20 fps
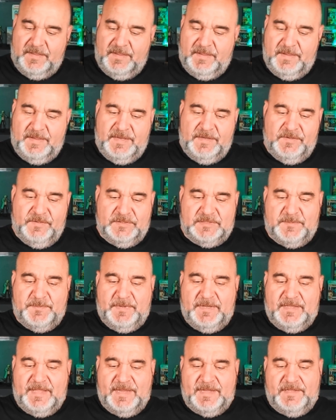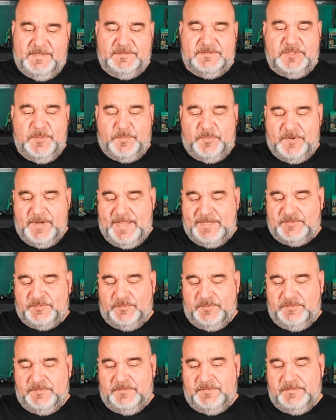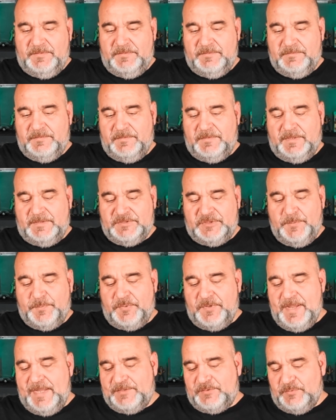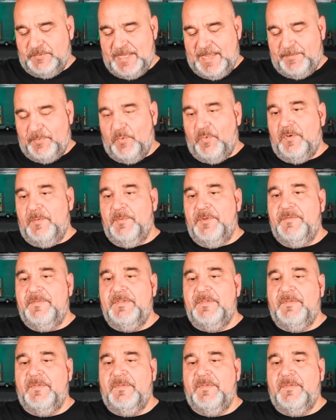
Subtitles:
And it looks to be like a supernatural type horror movie.